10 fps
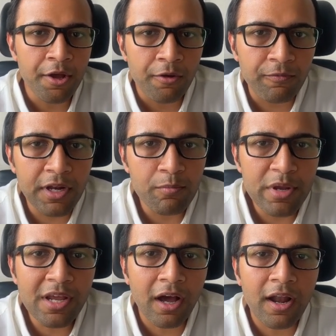will
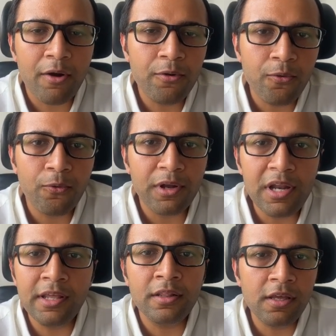be allowed
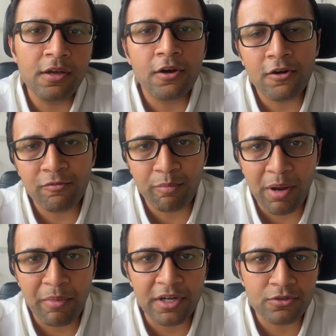only in the year of
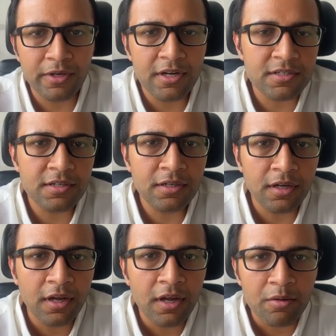payment. So it doesn't
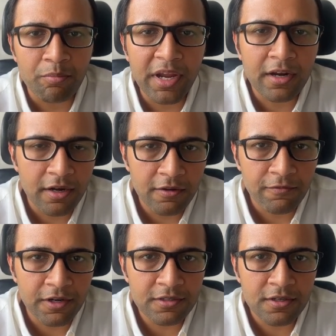make a
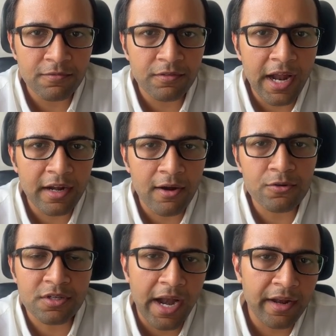difference if that
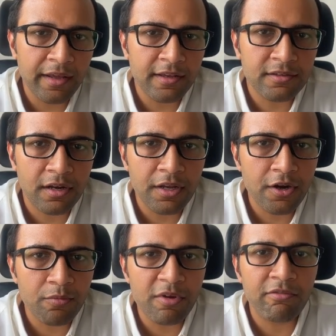outstanding is
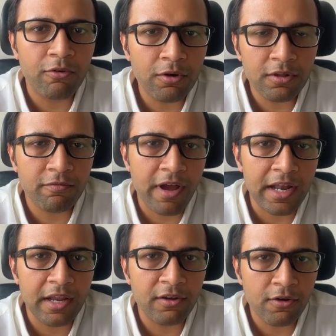cleared before the
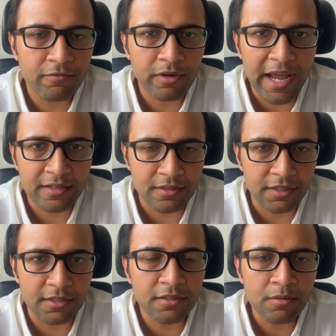filing of tax
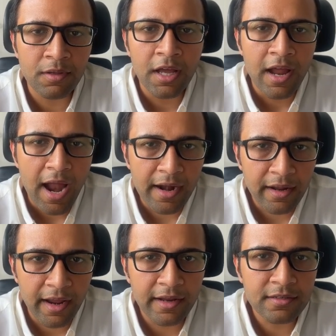return, and
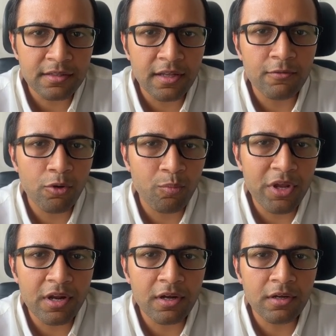hence there would
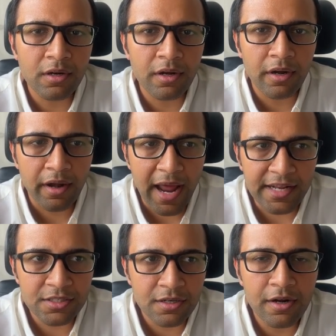be a
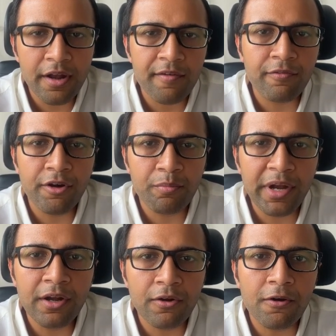natural
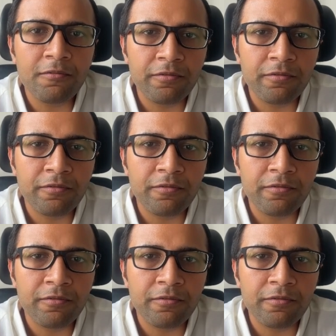deferment of